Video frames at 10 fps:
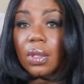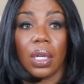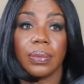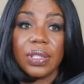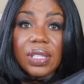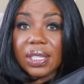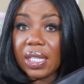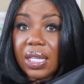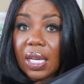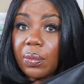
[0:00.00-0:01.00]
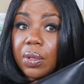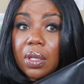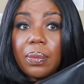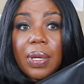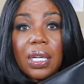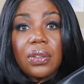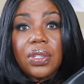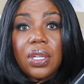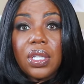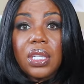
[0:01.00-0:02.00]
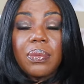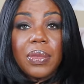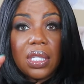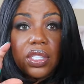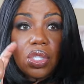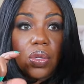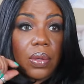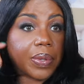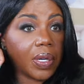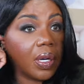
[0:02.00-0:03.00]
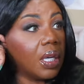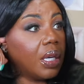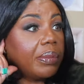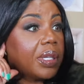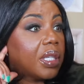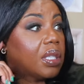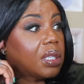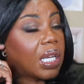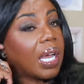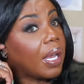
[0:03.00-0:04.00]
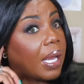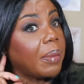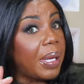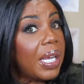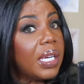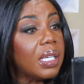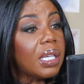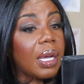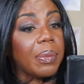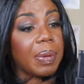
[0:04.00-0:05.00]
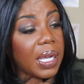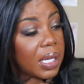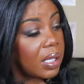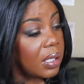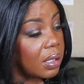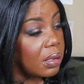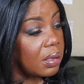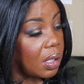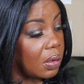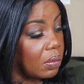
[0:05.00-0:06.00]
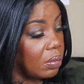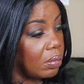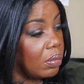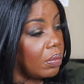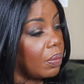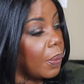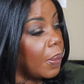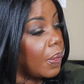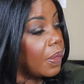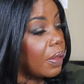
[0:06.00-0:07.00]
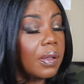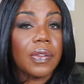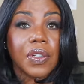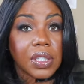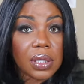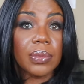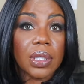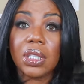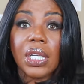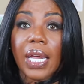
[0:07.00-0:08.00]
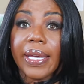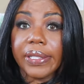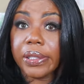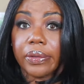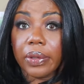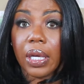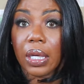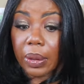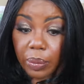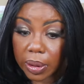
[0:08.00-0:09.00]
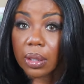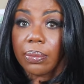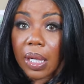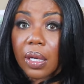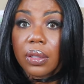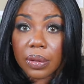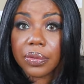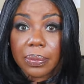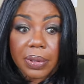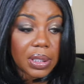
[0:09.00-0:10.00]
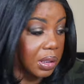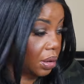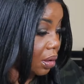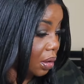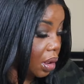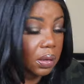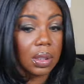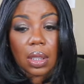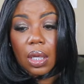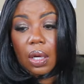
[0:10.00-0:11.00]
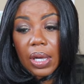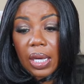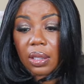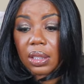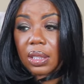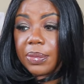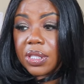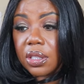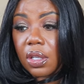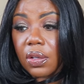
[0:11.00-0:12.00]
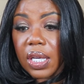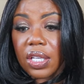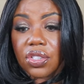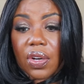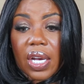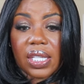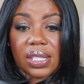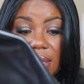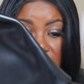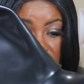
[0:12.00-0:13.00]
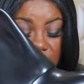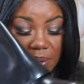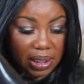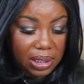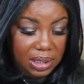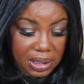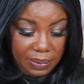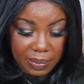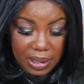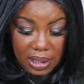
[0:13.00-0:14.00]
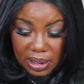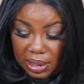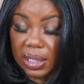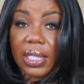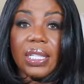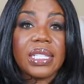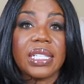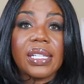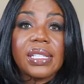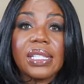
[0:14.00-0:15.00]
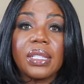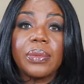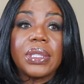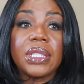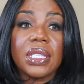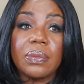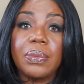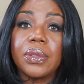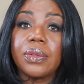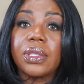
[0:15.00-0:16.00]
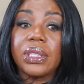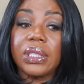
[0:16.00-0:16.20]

I'm just saying, I want to go back on there and get me the short pair because I, I paid, I paid, you know, for some lookalikes, okay? I will ball on the budget, you know? Okay, let me just go ahead and try these on. I'm gonna stick a clip in and let y'all see what these boots